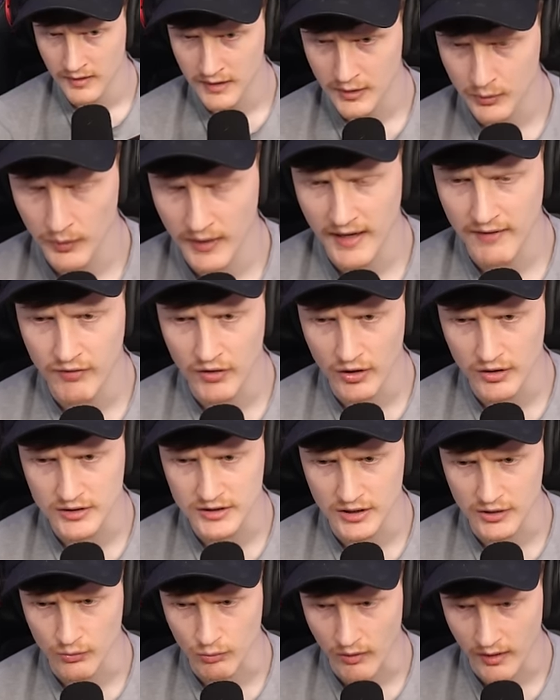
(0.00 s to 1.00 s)
Can we have a look
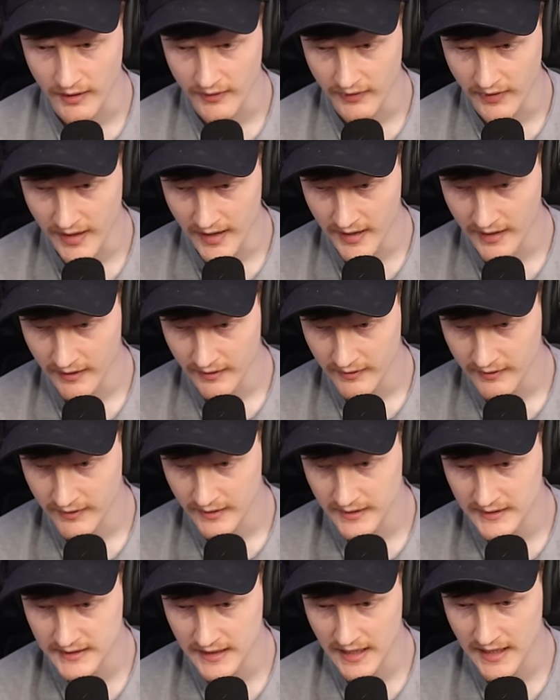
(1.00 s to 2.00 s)
to the right there?
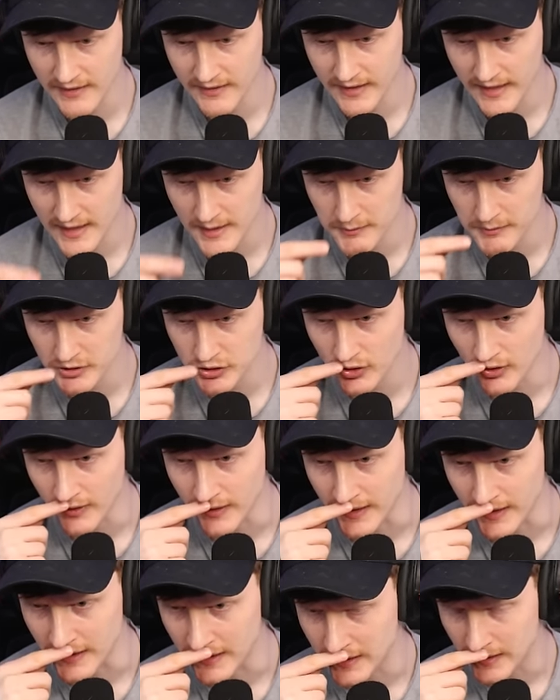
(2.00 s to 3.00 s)
Is that the
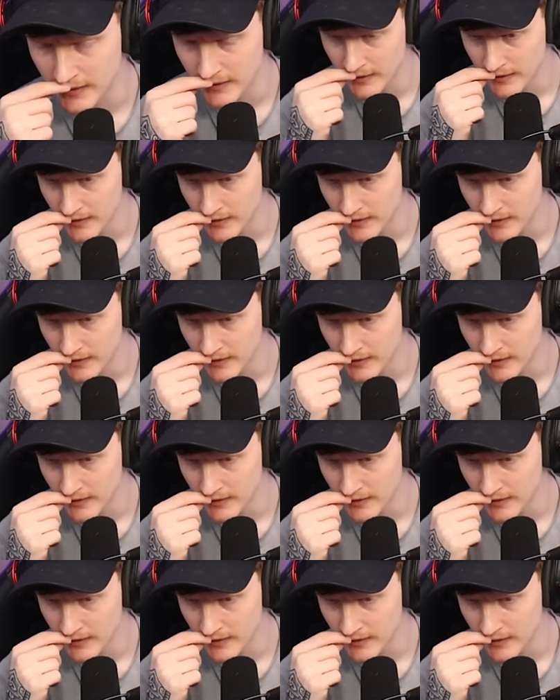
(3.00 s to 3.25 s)
animatronic?